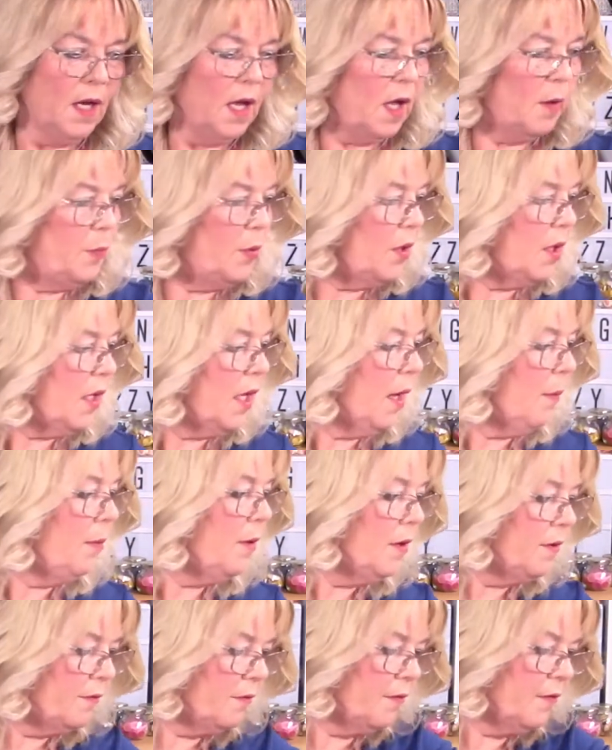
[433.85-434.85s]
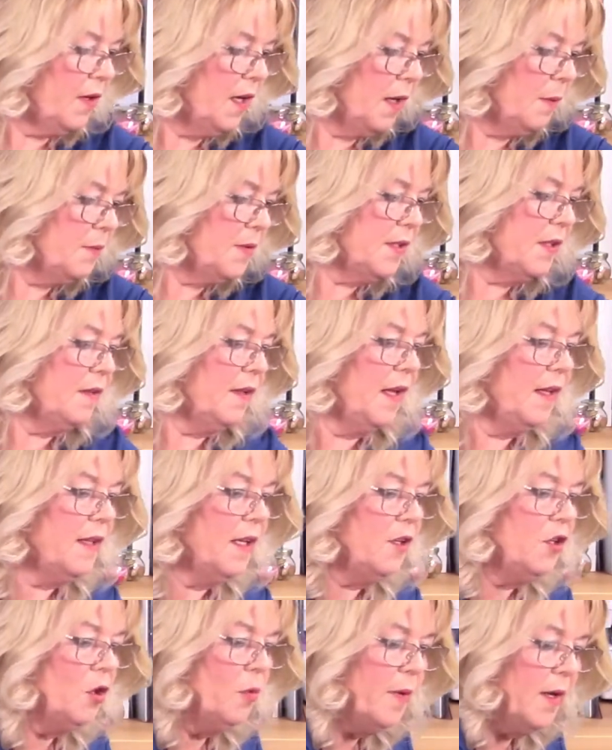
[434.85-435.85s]
I'll put a couple of clips in there, and
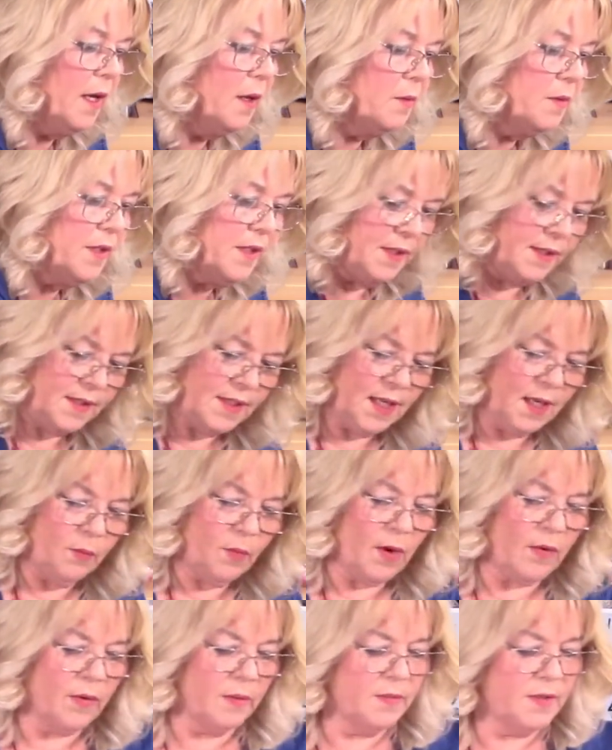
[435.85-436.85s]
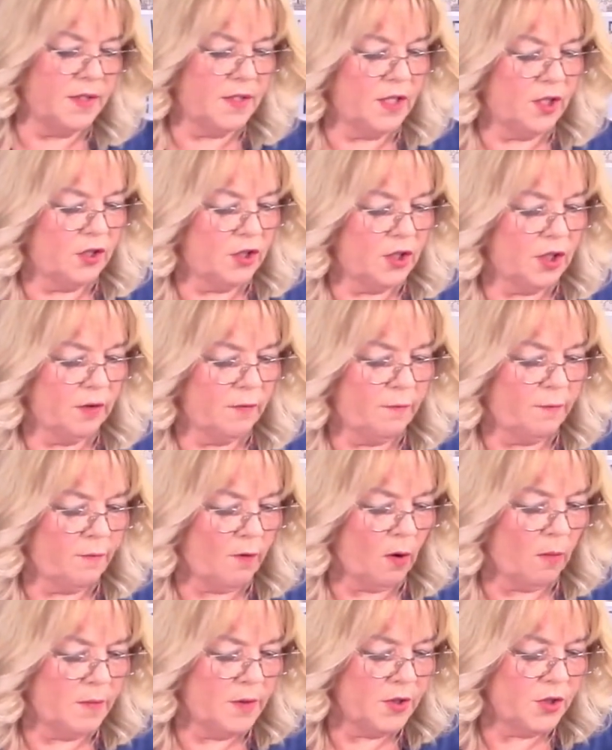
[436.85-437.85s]
then you'll be able to see where I'm stitching
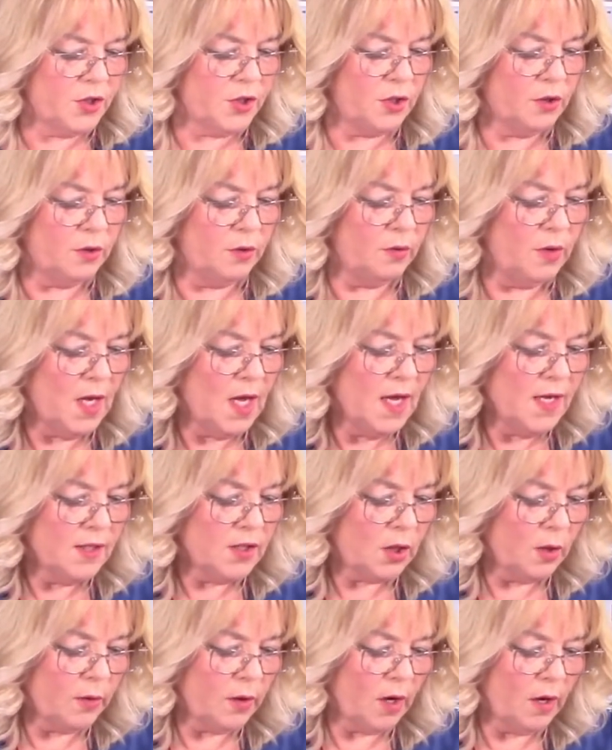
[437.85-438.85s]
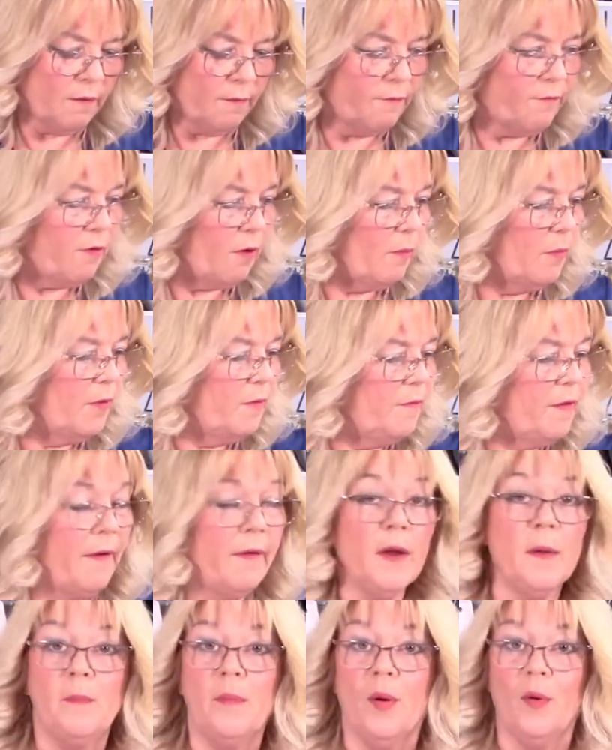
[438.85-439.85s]
from and to. So I'm going from the
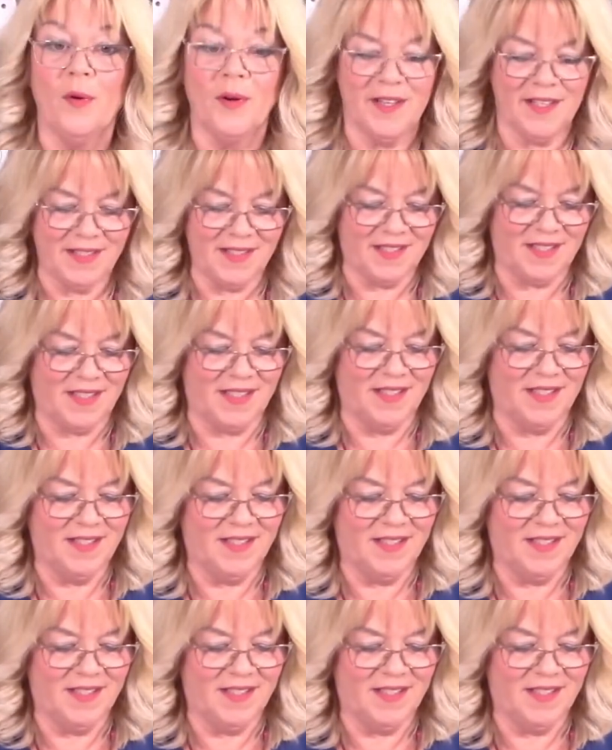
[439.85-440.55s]
very point